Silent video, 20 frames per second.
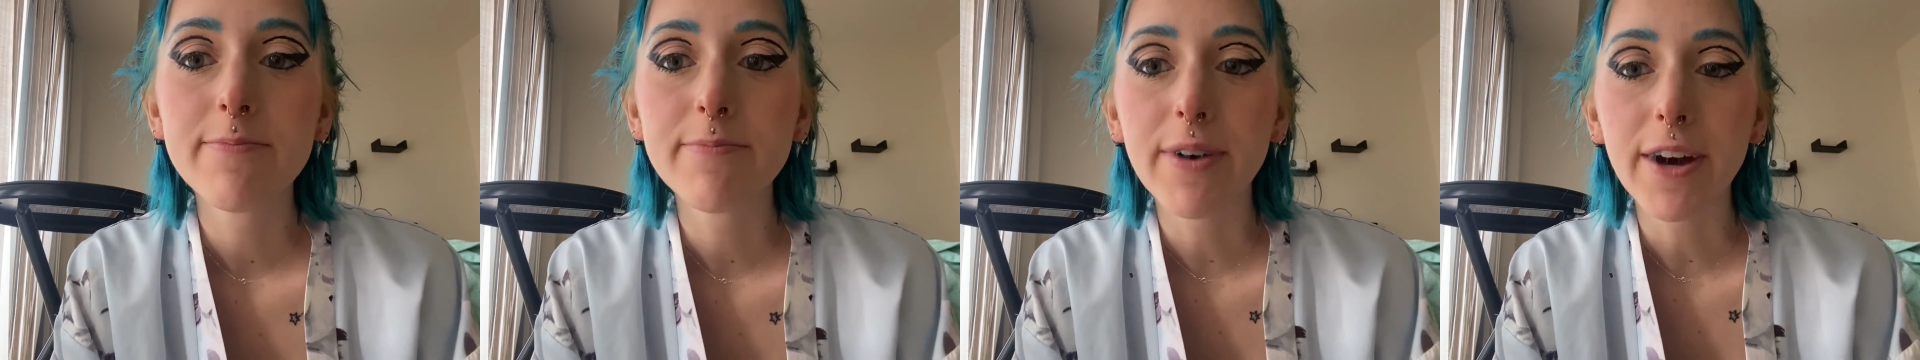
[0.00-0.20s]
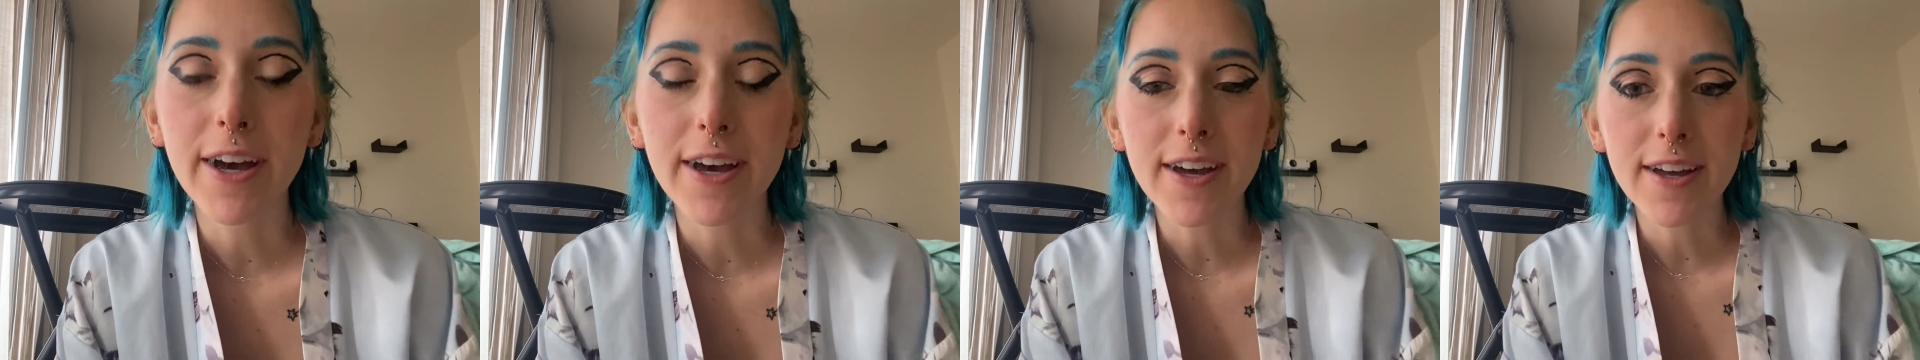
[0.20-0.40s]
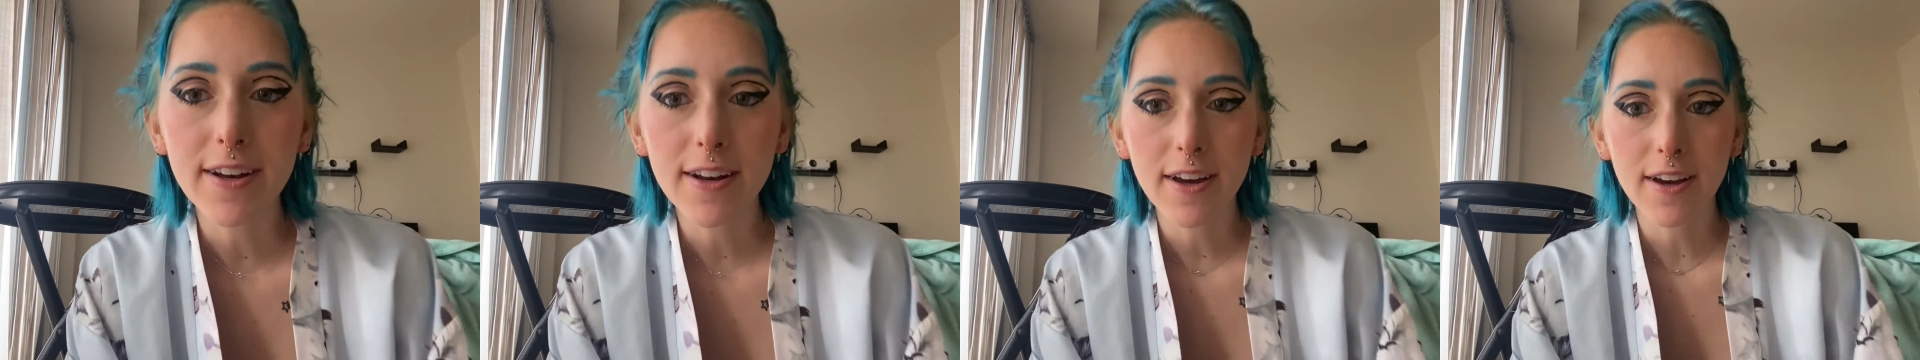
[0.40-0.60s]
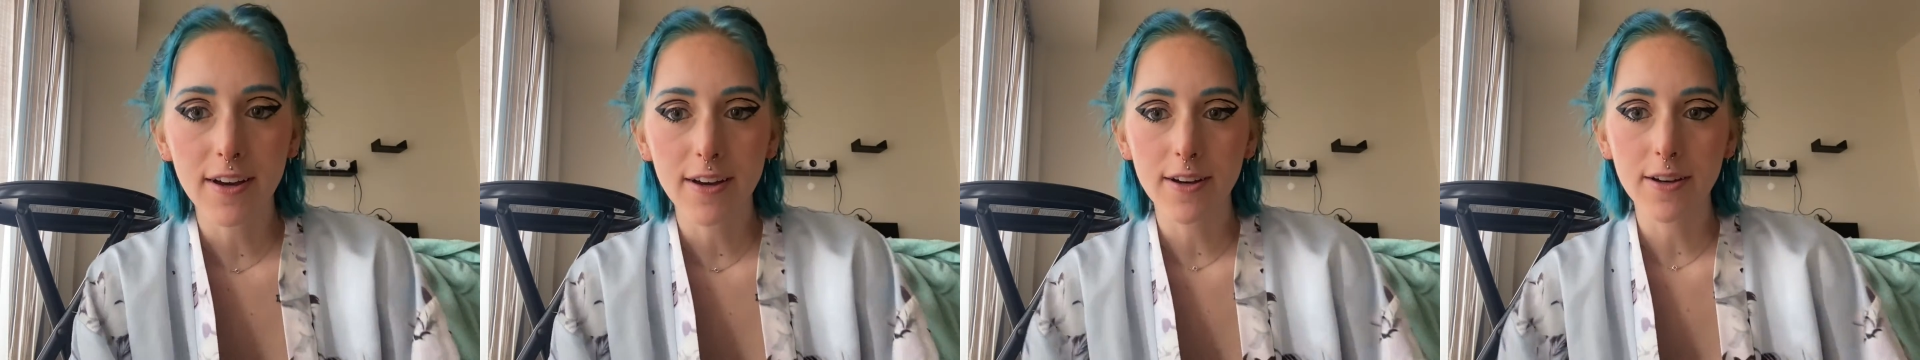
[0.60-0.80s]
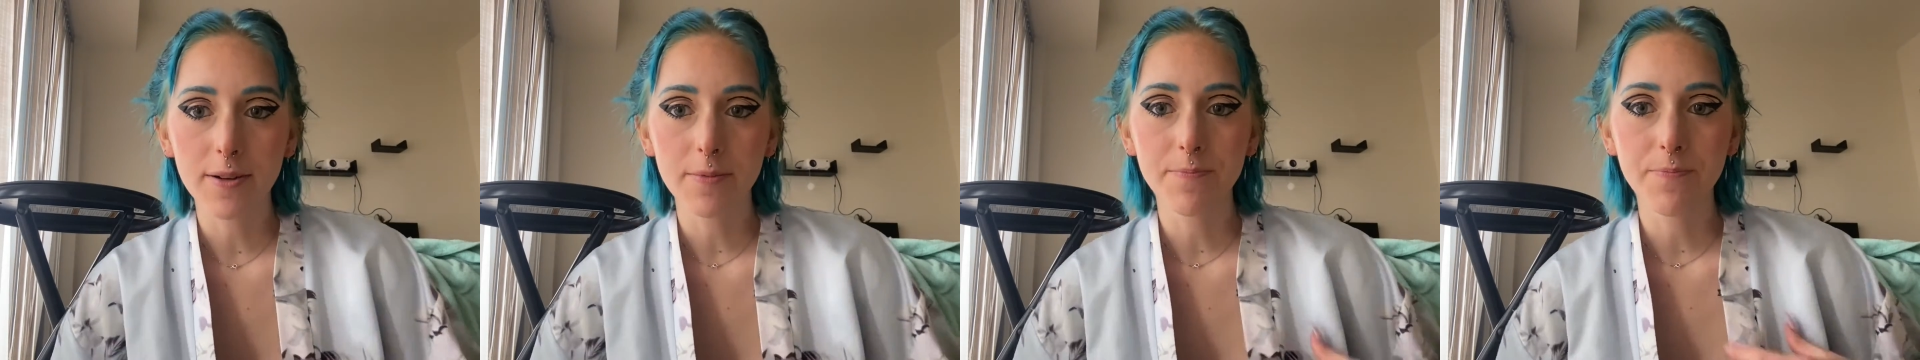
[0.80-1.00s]
but
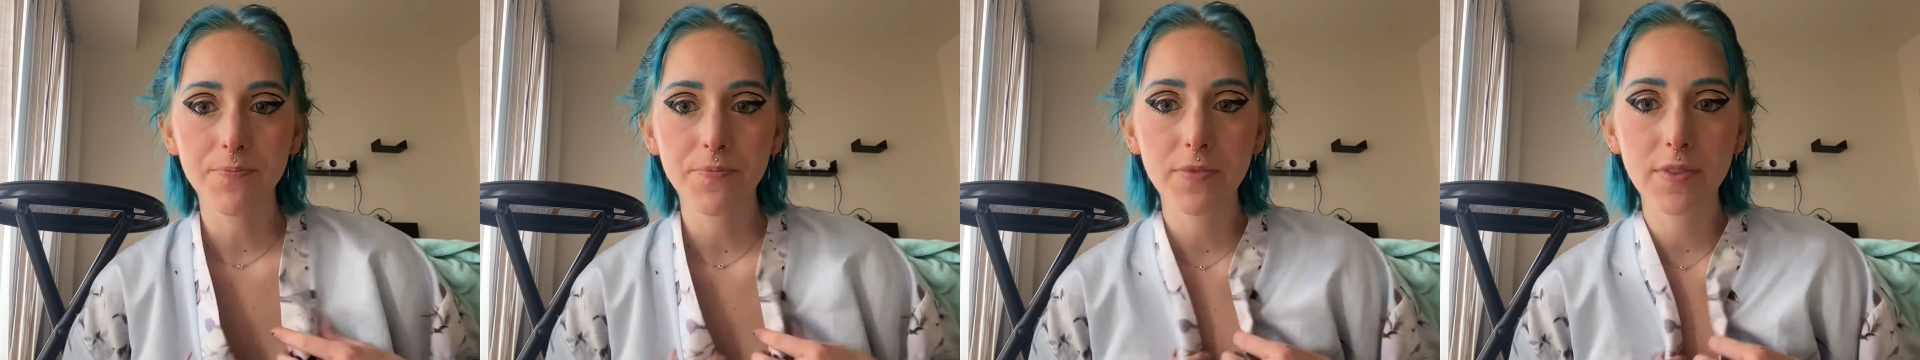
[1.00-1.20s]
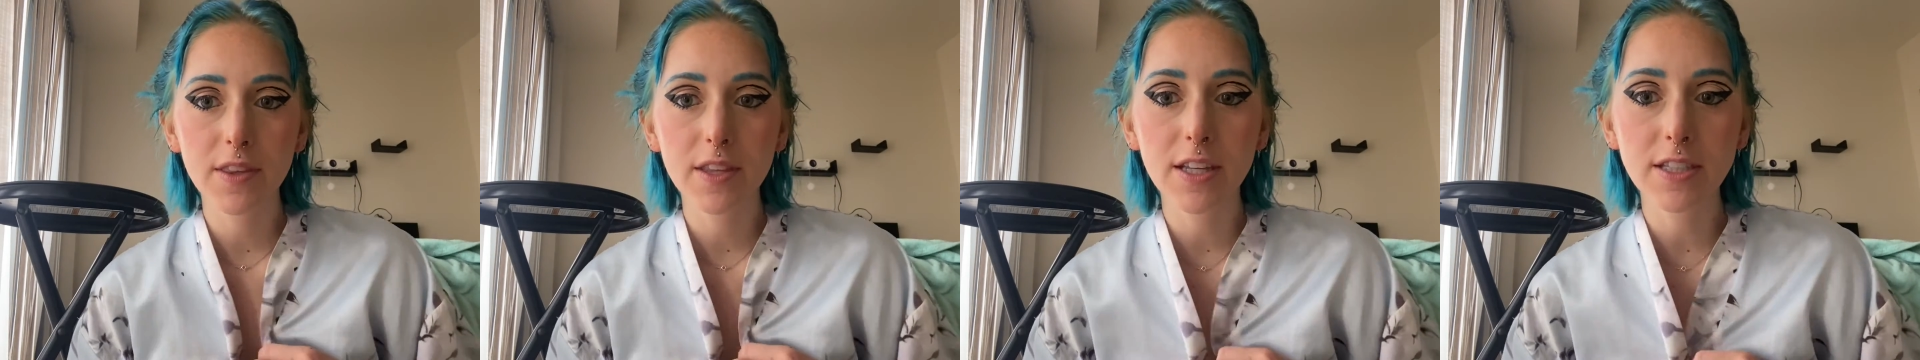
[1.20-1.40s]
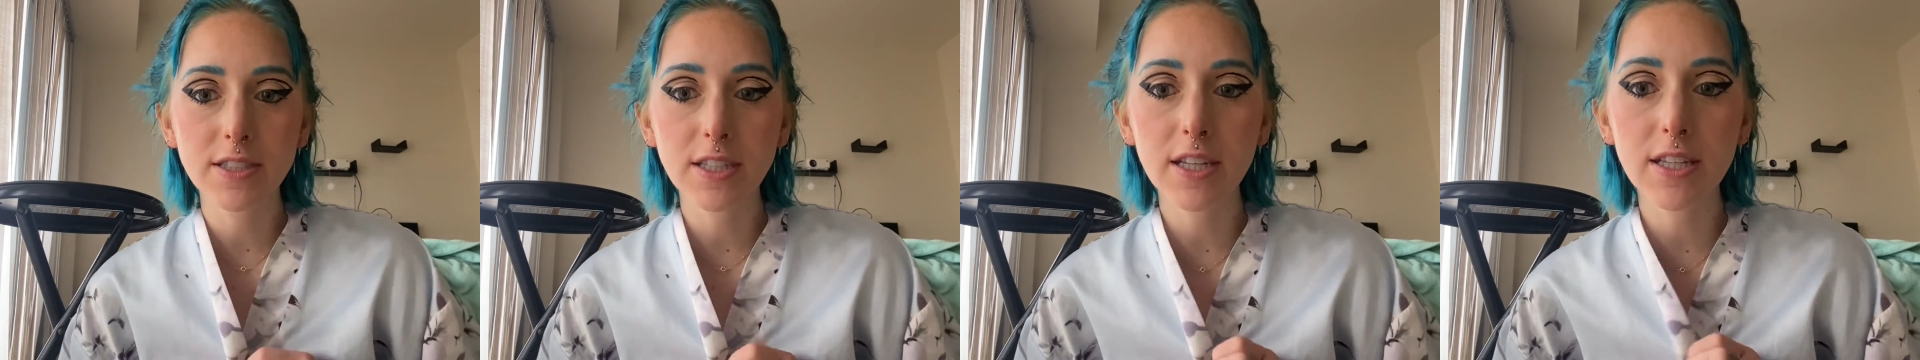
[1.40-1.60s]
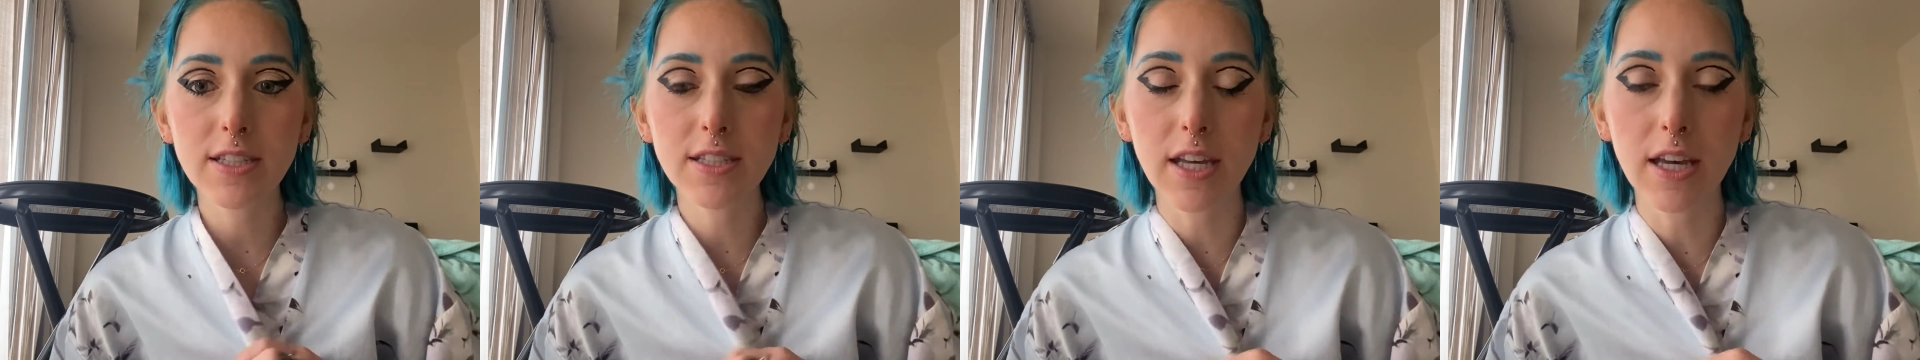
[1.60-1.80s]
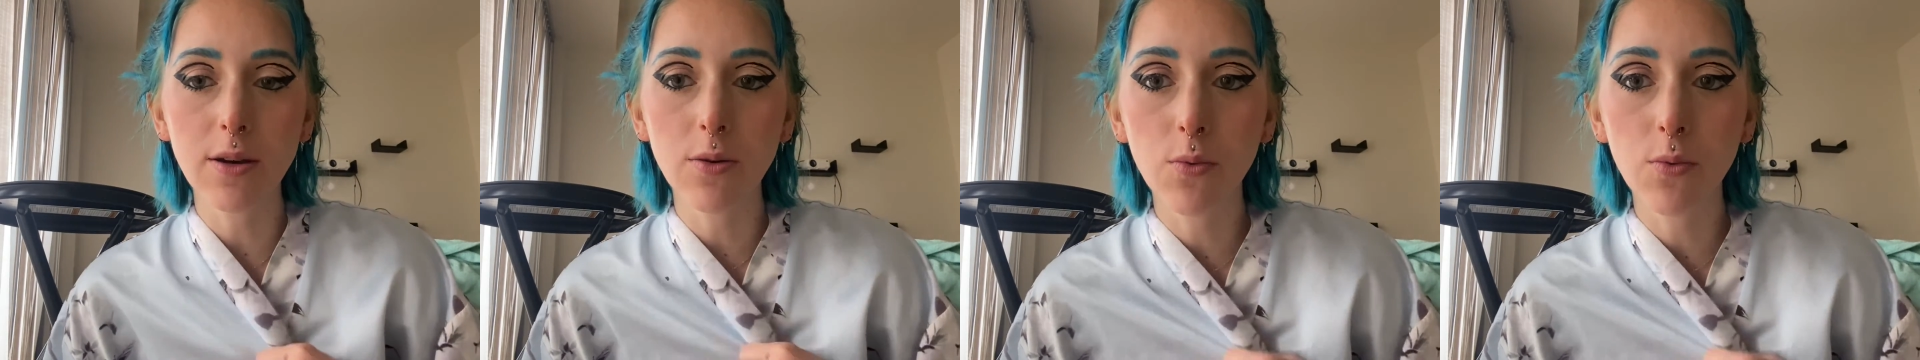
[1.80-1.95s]
this is